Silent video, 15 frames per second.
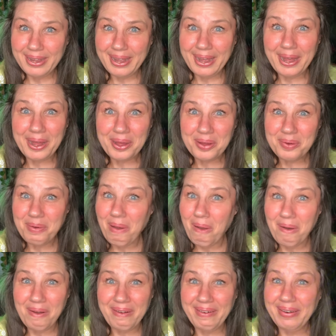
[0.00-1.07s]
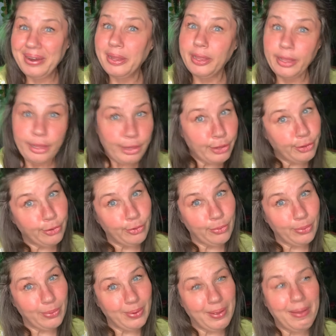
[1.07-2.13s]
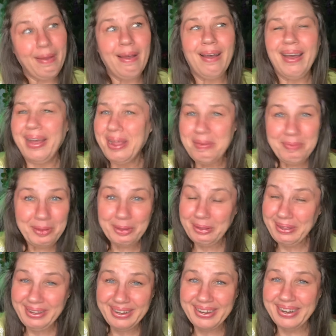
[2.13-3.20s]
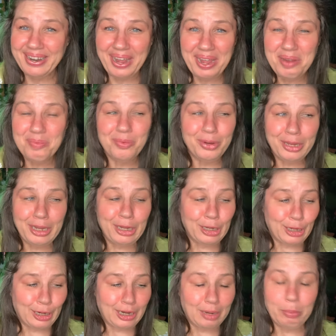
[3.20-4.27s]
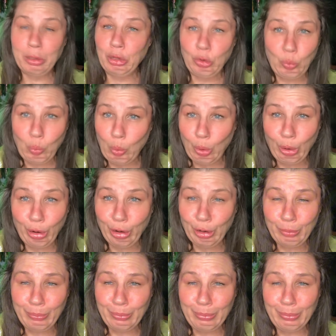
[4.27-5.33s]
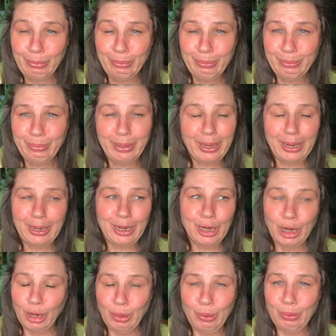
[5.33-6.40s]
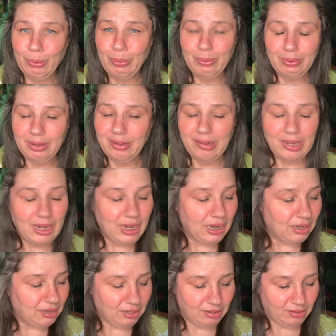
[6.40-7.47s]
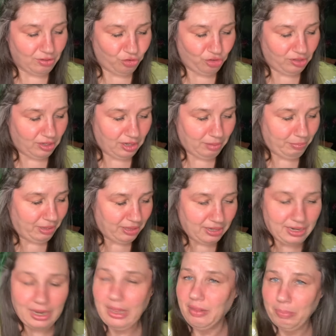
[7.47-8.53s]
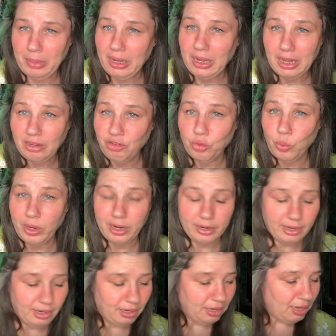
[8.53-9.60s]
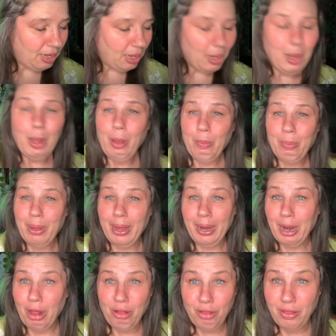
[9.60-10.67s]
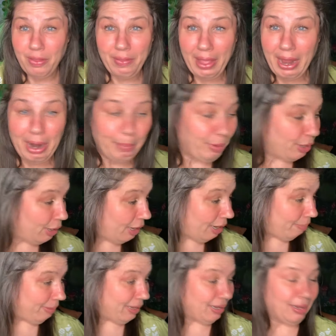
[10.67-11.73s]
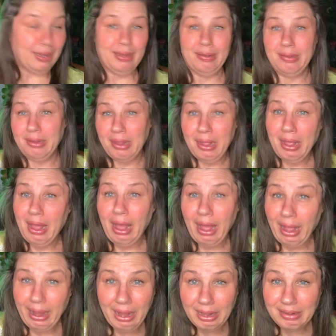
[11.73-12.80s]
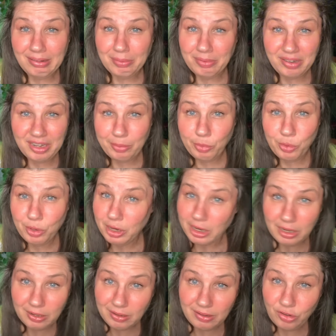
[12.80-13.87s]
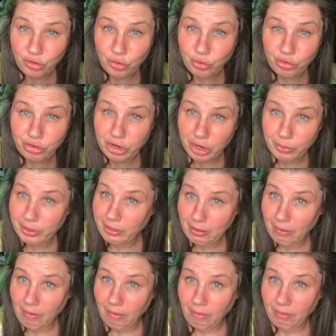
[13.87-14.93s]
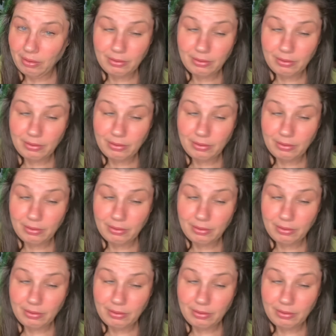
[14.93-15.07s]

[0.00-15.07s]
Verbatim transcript: How are you? I'm good. I am really good. I'm a little warm, but you know, this heat is just gonna be the death of me. I swear it. But other than that, I'm good because I got some Temu goodies to share with y'all.